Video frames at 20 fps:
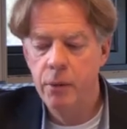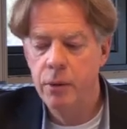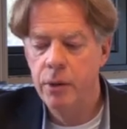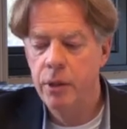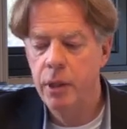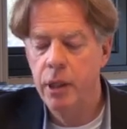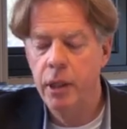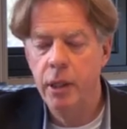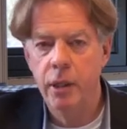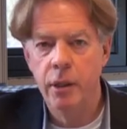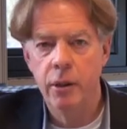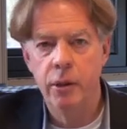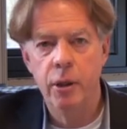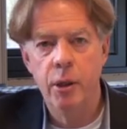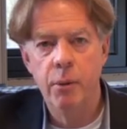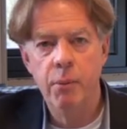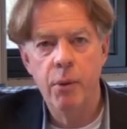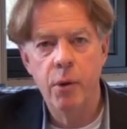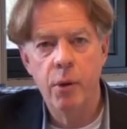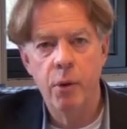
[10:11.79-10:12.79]
you see a
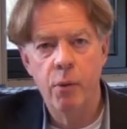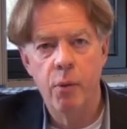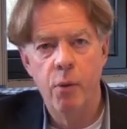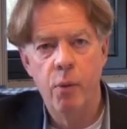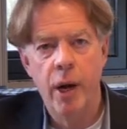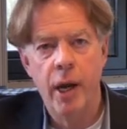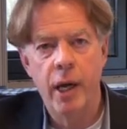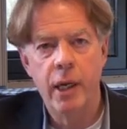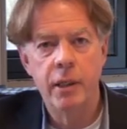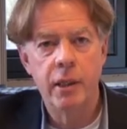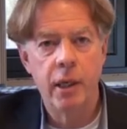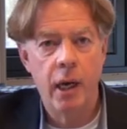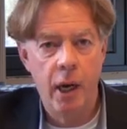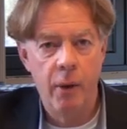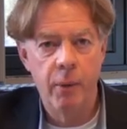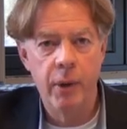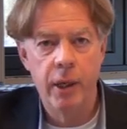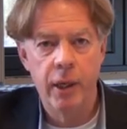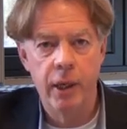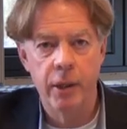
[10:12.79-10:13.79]
number of ways
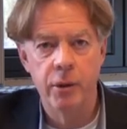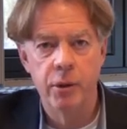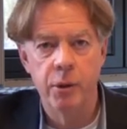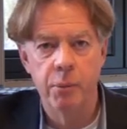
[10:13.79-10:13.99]
how we can